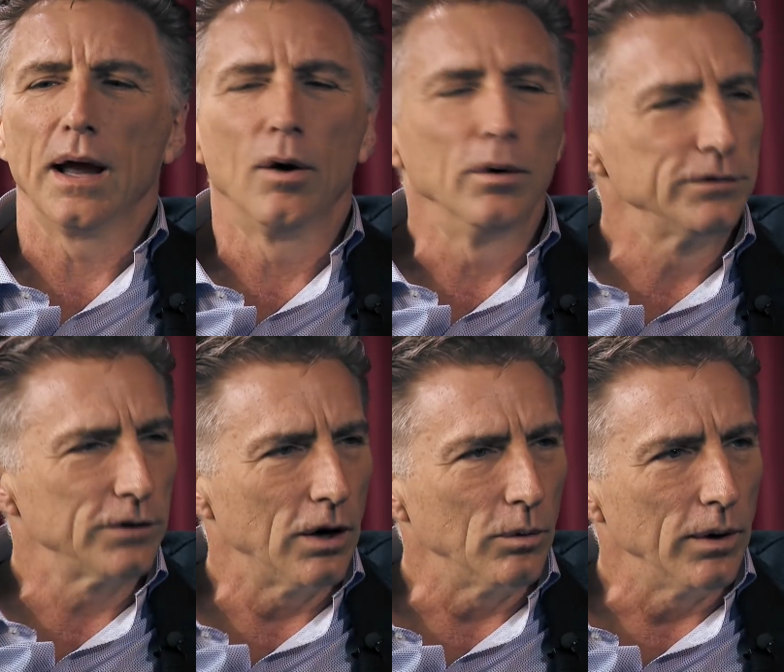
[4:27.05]
I always
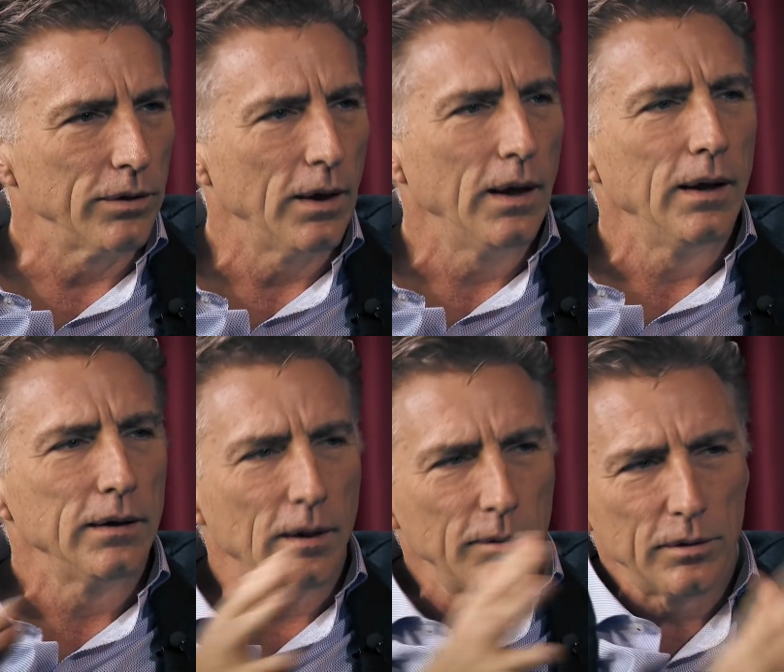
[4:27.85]
start with,
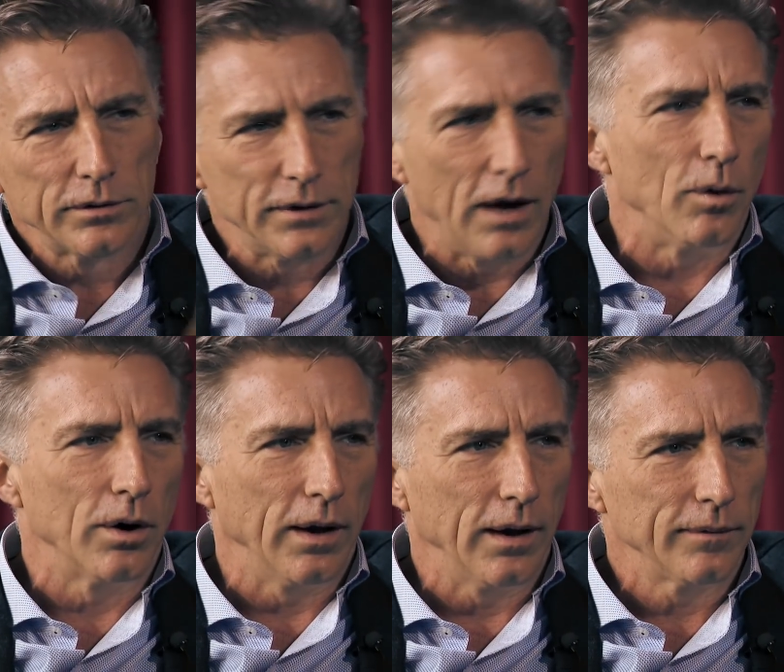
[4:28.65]
tell me what's not
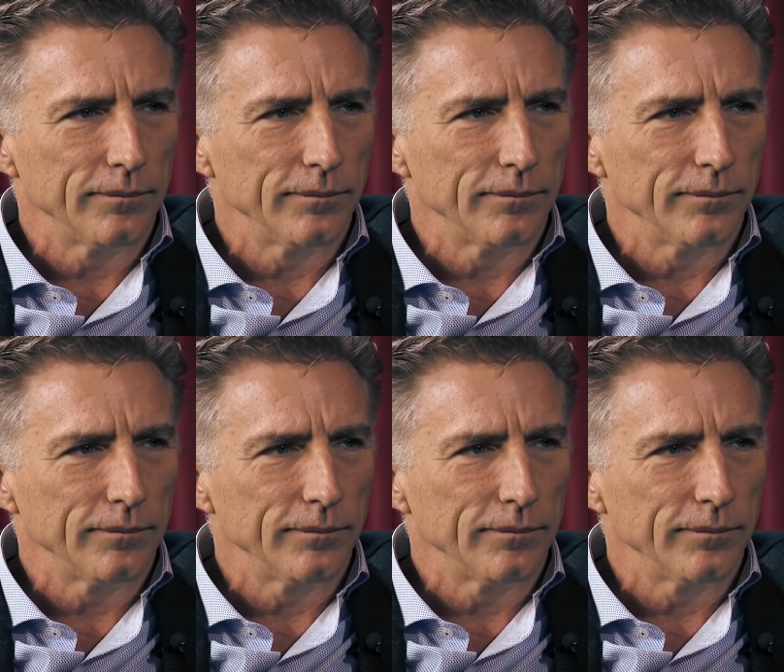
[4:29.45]
working.